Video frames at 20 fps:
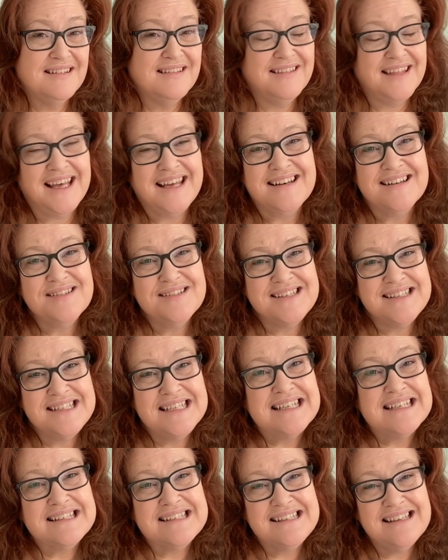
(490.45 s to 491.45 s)
that
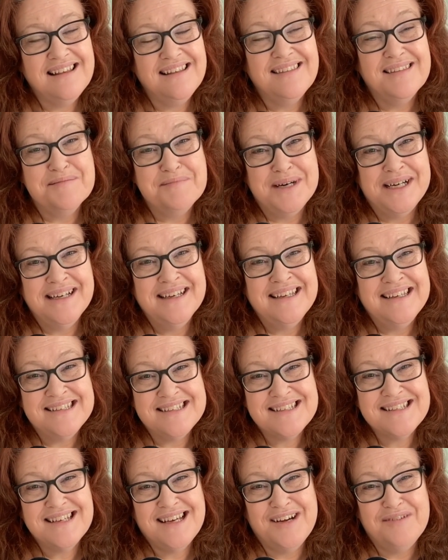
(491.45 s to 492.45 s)
sticks in the
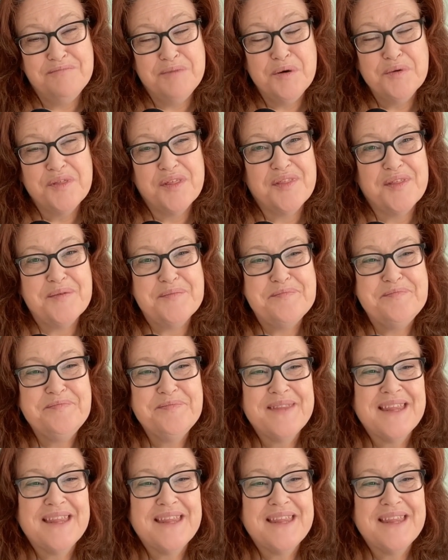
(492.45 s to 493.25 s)
minds of both of them.